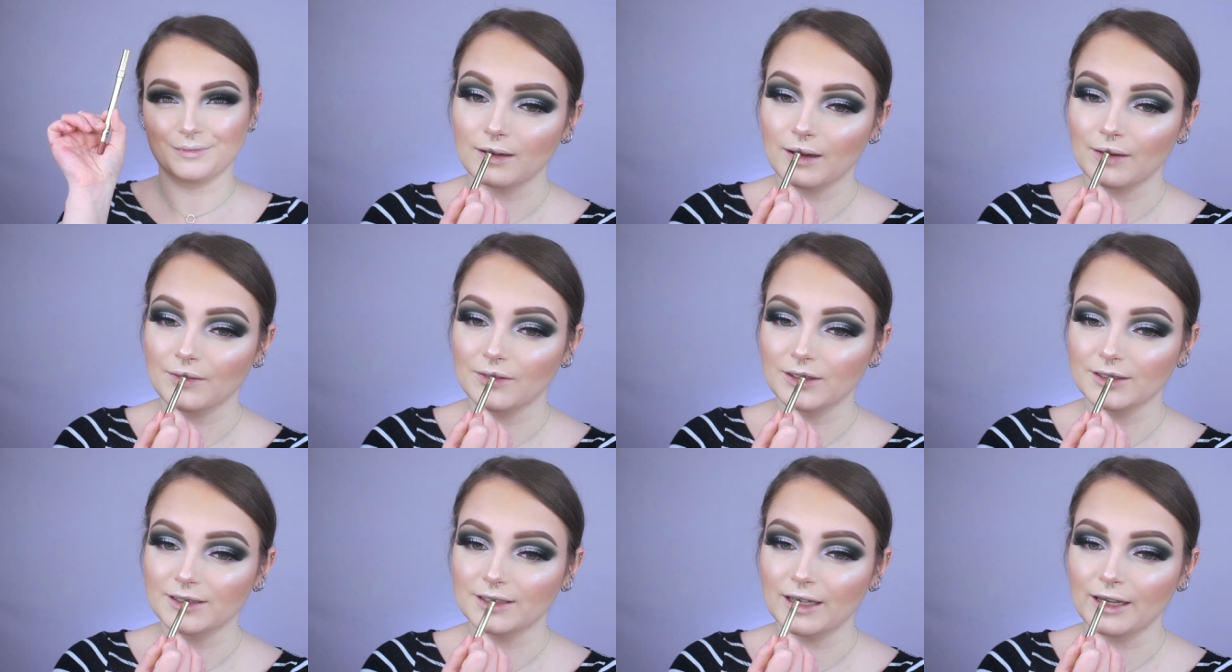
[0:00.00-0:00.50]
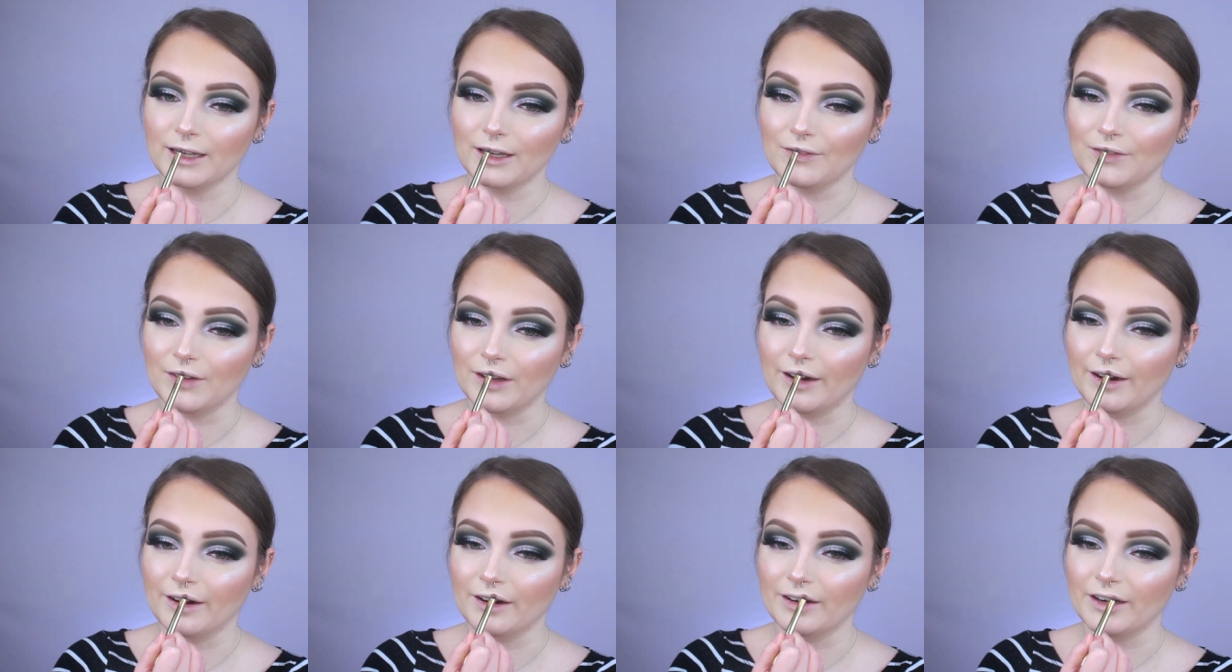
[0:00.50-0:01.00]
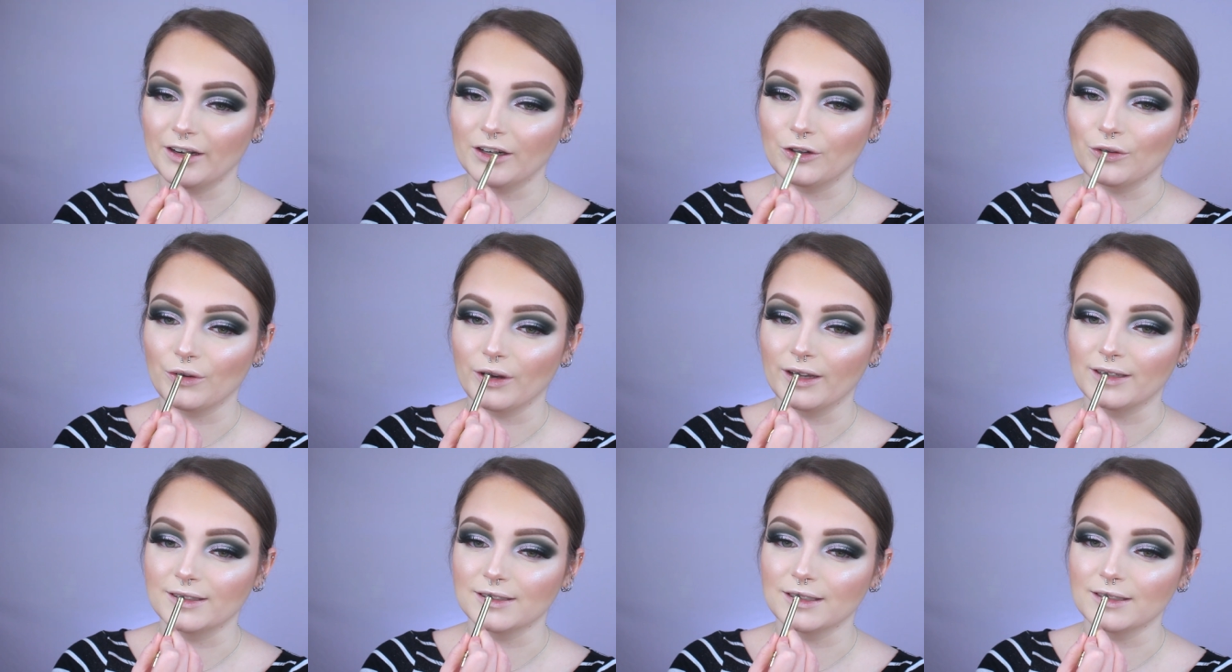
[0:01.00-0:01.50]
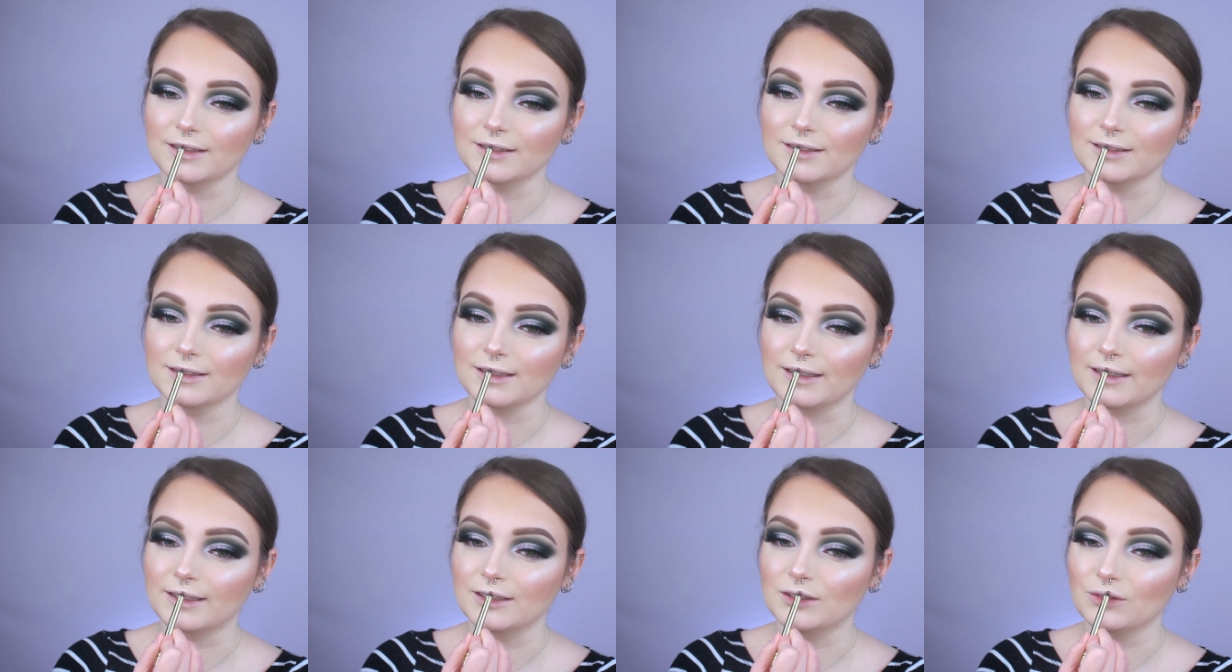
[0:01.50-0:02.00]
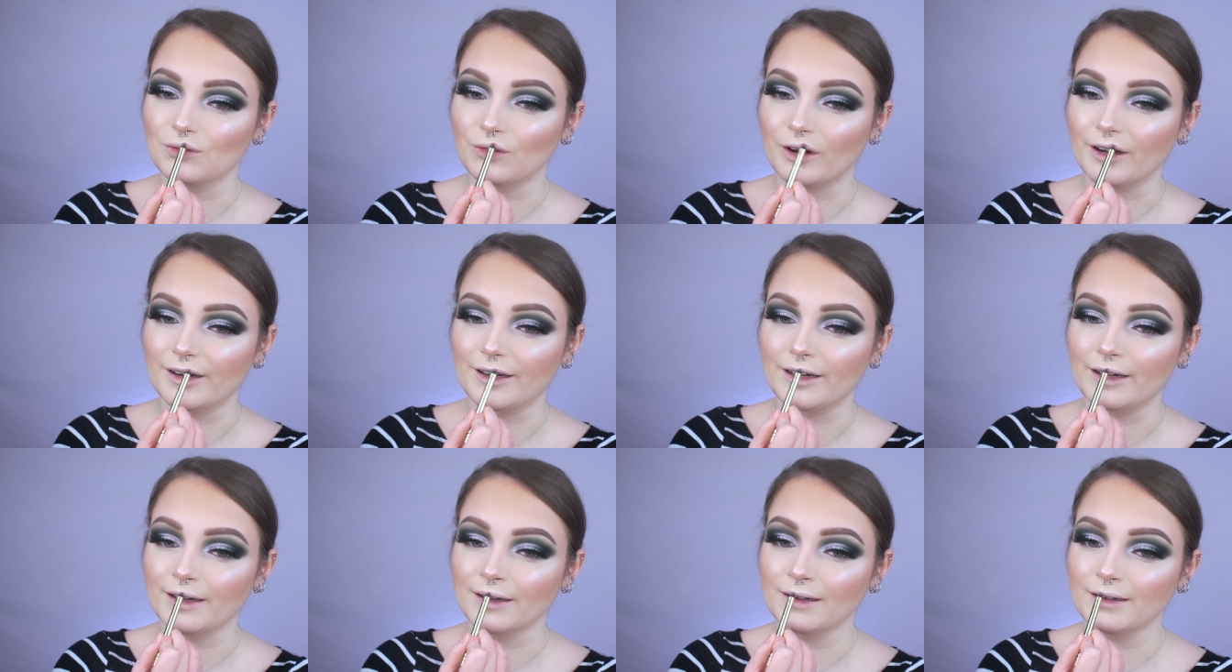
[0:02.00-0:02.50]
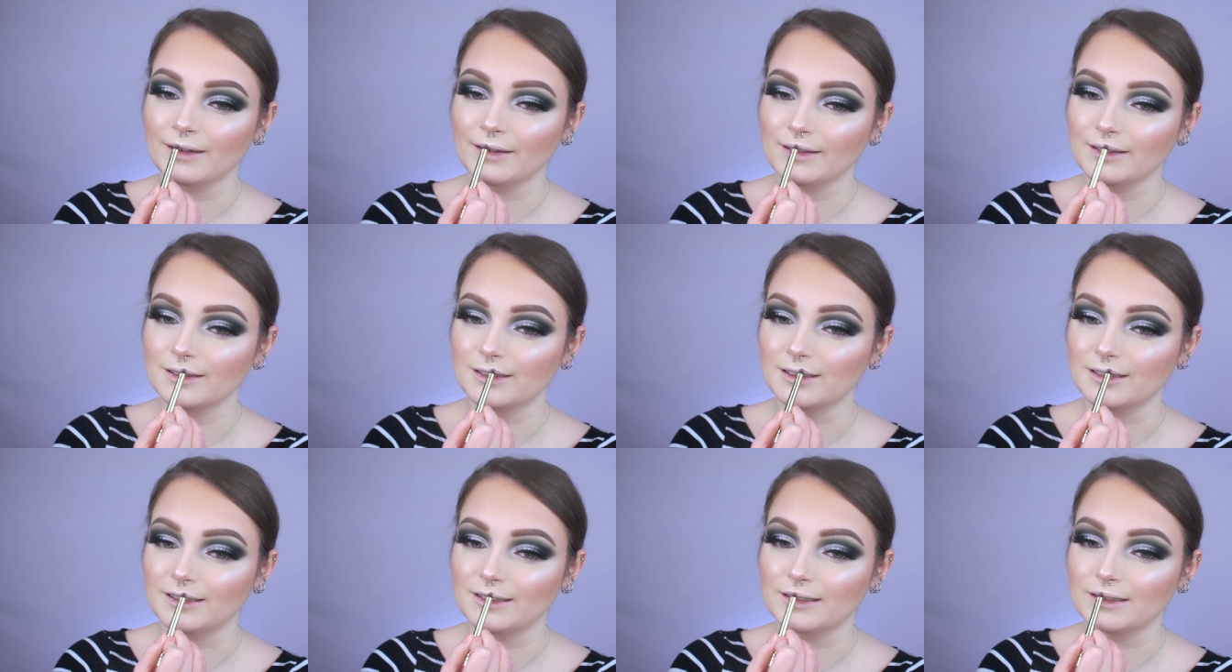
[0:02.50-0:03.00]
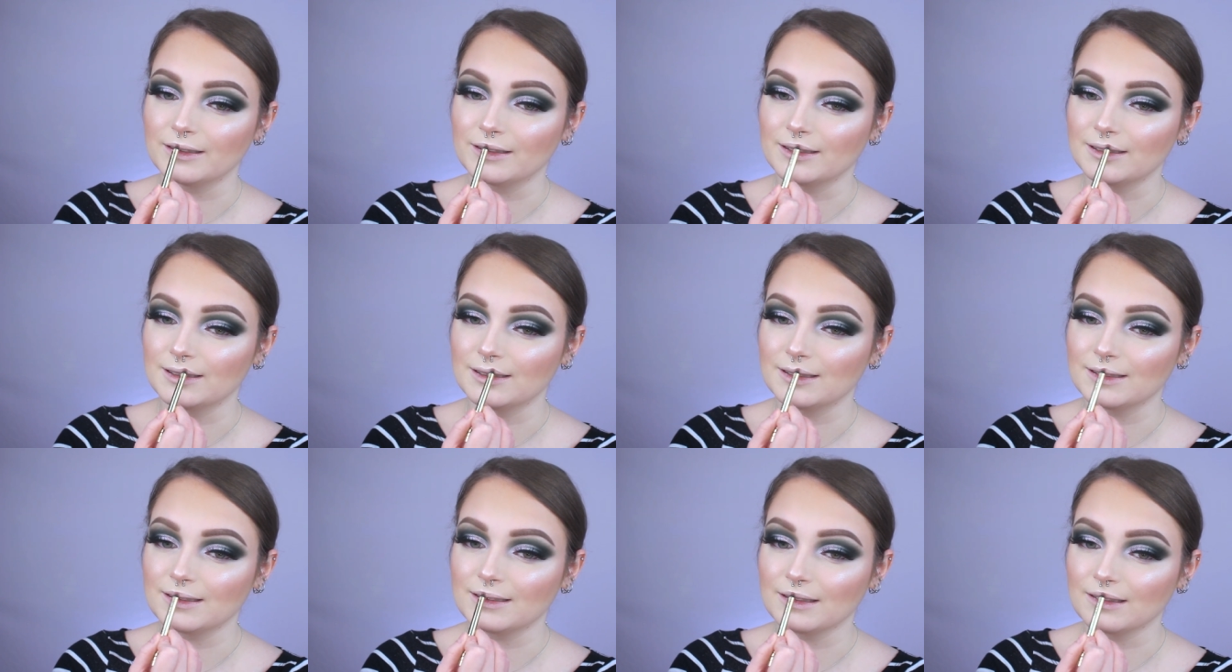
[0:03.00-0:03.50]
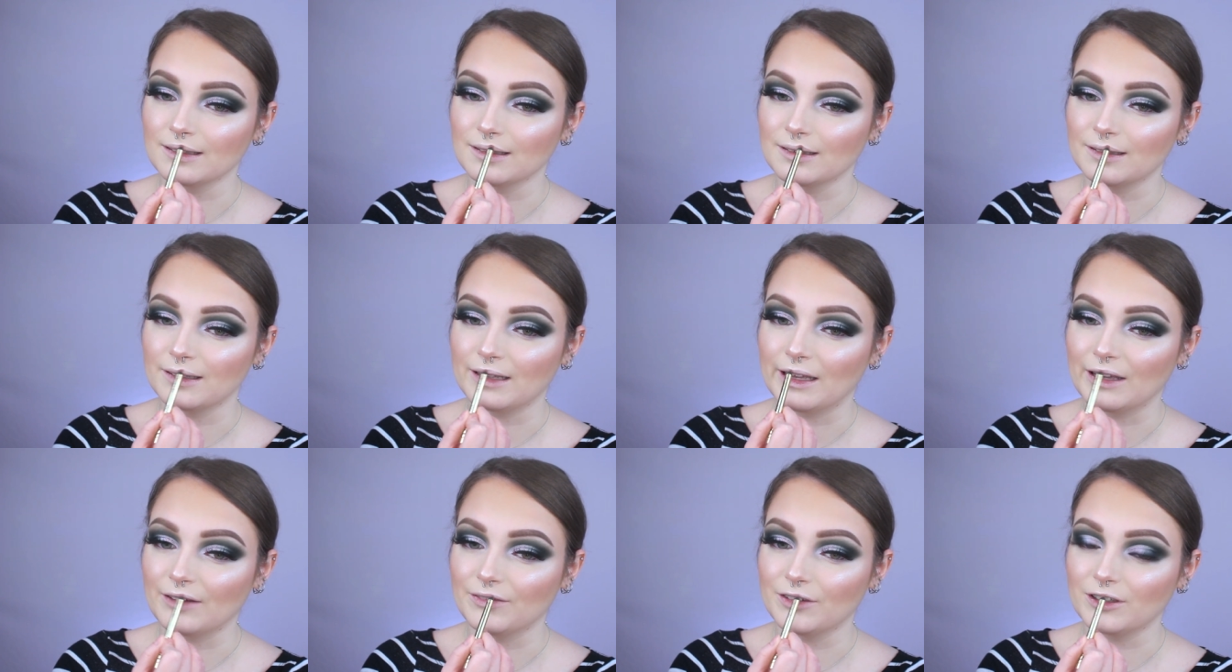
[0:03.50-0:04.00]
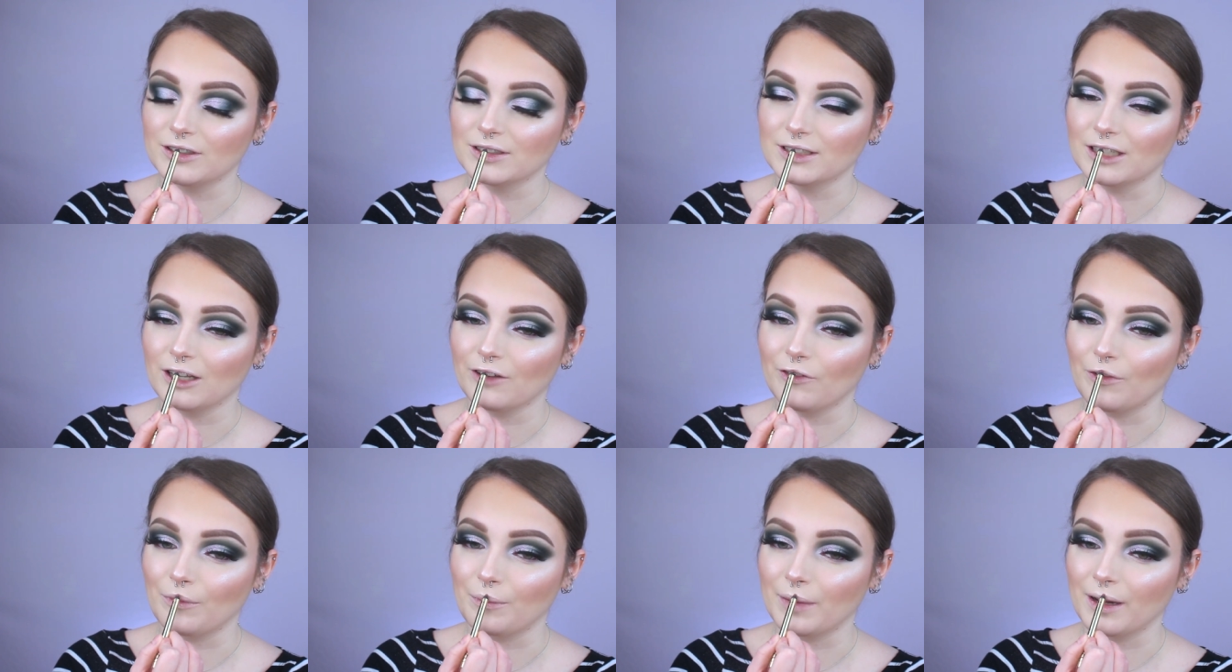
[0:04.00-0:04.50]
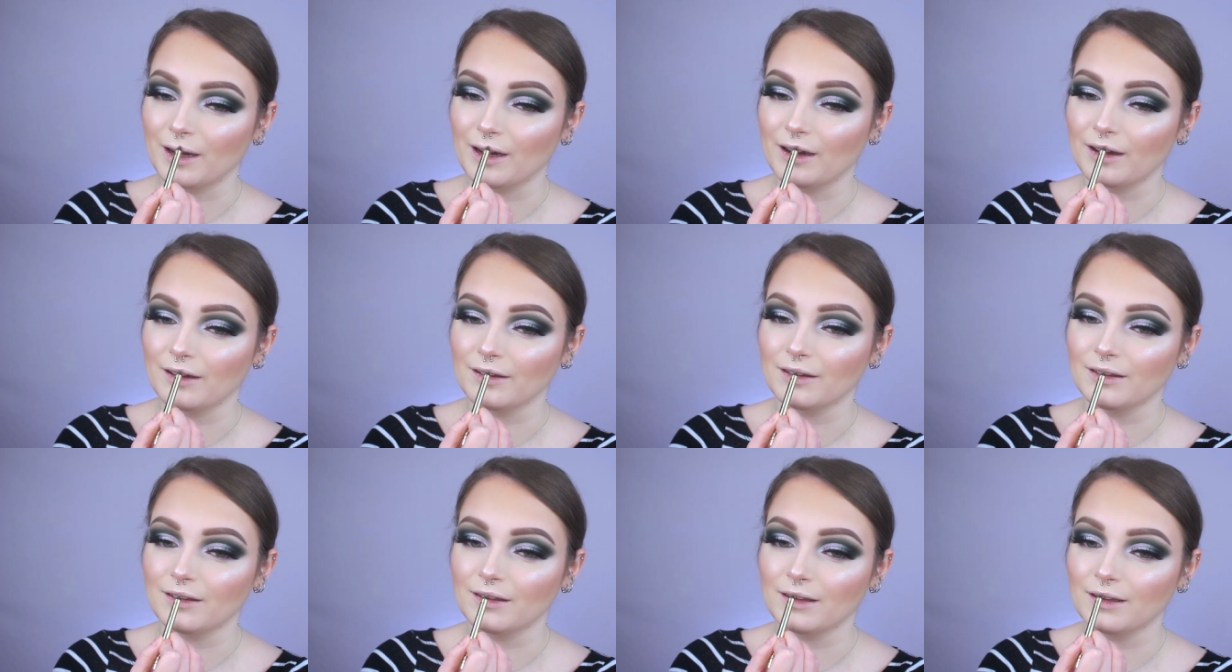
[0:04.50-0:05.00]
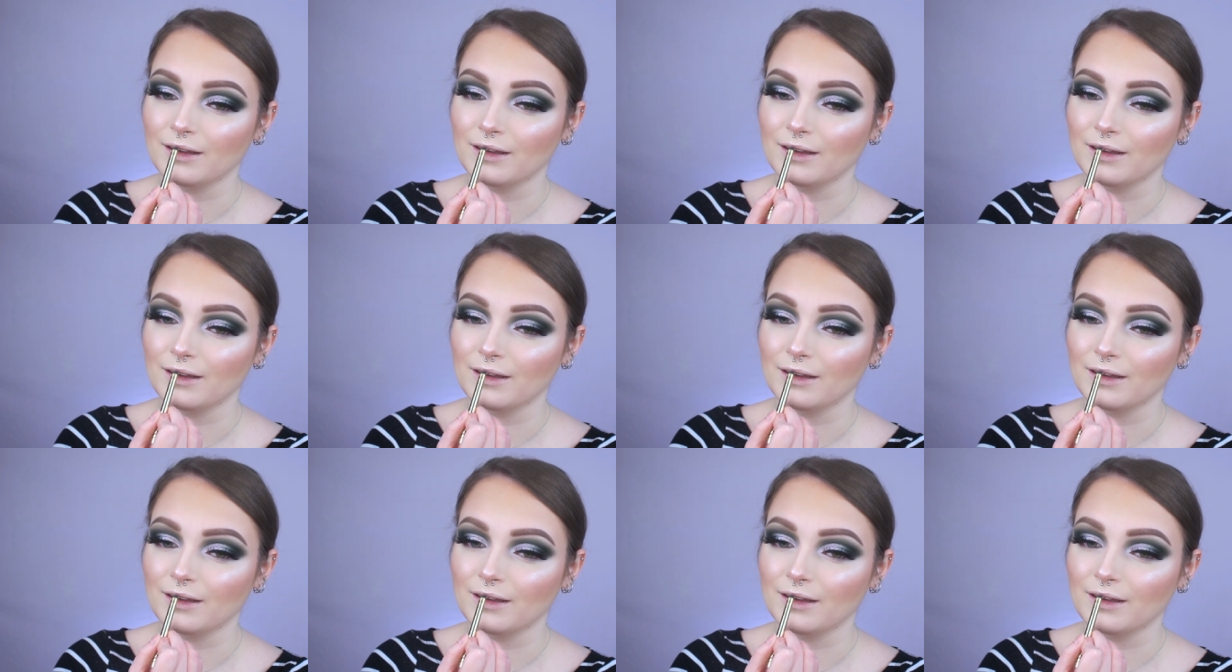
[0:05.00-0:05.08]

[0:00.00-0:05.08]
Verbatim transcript: I'm just saying if you hear any noises, it's Winnie. She is giving herself a bath